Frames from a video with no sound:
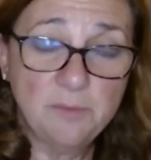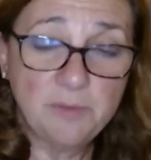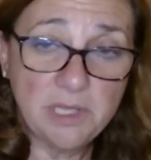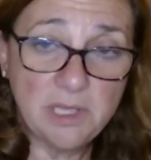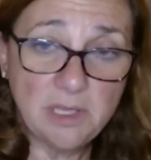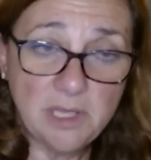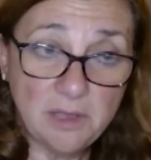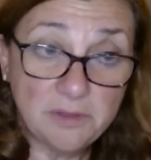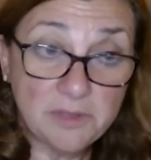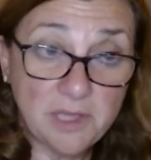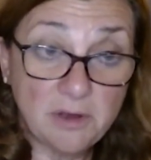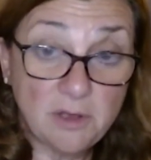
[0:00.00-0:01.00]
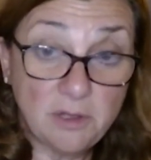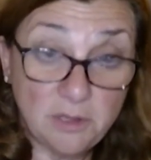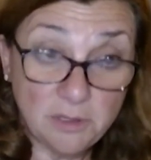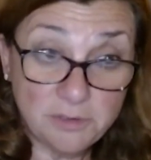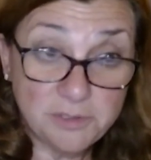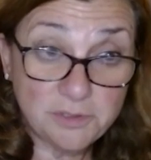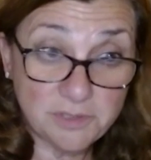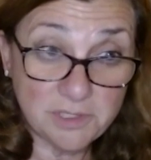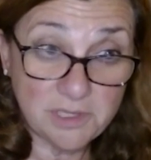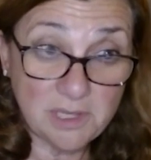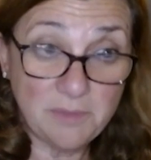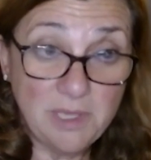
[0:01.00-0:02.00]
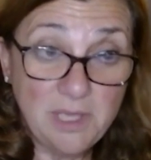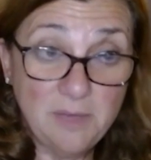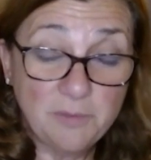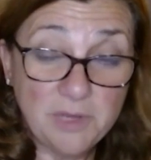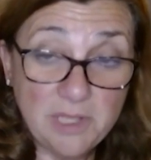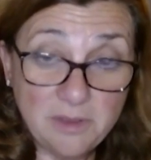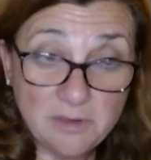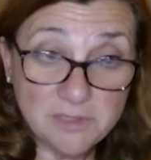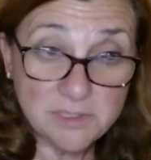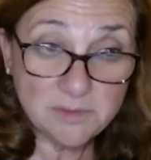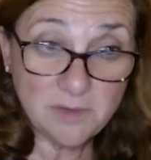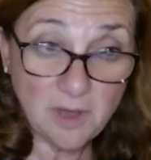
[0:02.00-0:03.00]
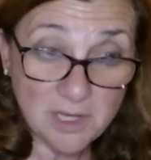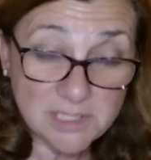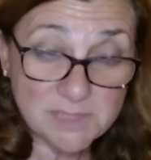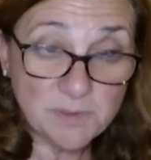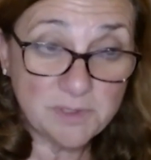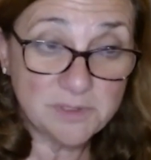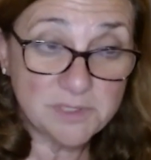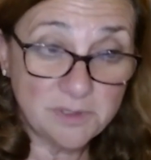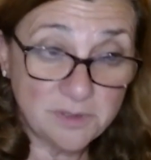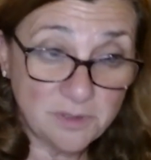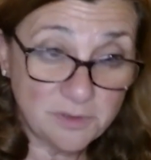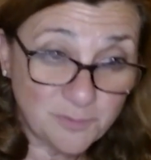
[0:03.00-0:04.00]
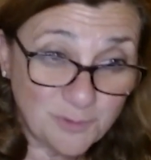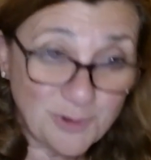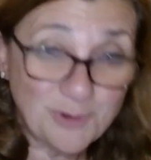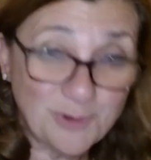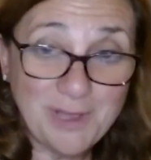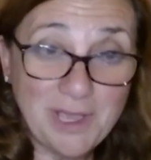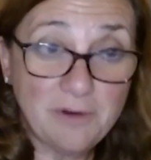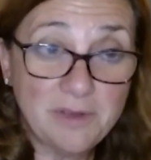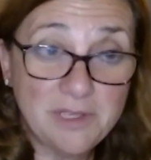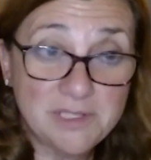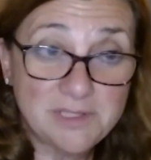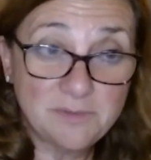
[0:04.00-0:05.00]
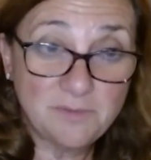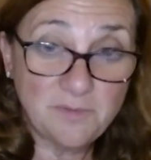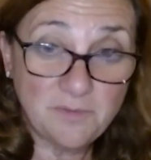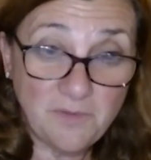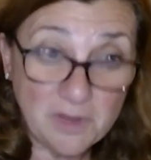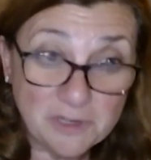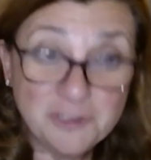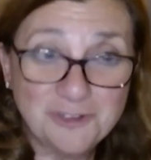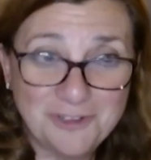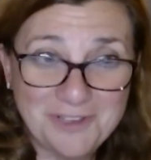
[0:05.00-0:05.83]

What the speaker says: bringing healthcare closer to them, bringing those hospitals in those rural areas functional